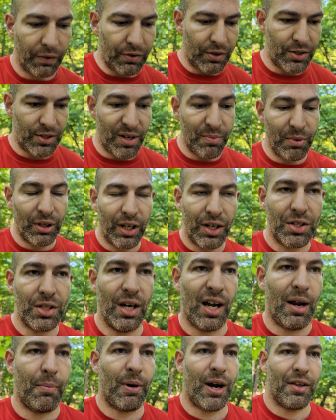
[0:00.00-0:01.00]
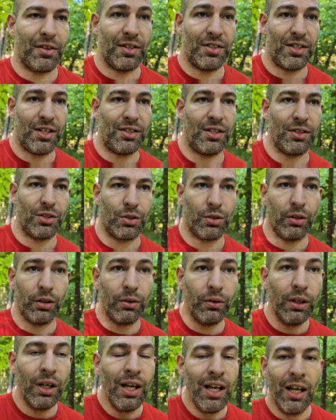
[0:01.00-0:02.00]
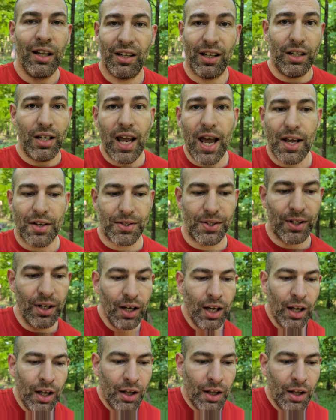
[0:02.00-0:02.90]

if simulation hypothesis is true, then yes,